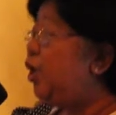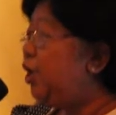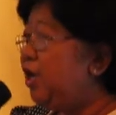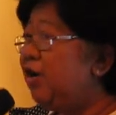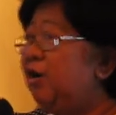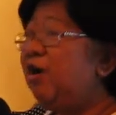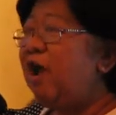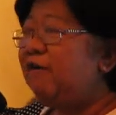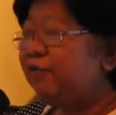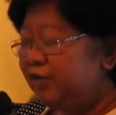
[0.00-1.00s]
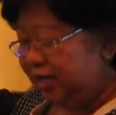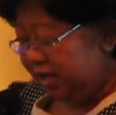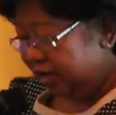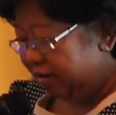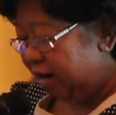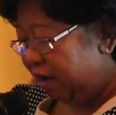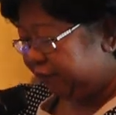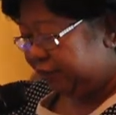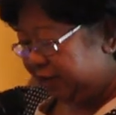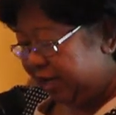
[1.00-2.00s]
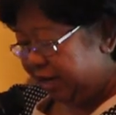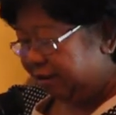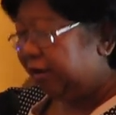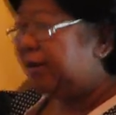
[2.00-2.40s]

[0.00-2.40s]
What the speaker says: year after year after year.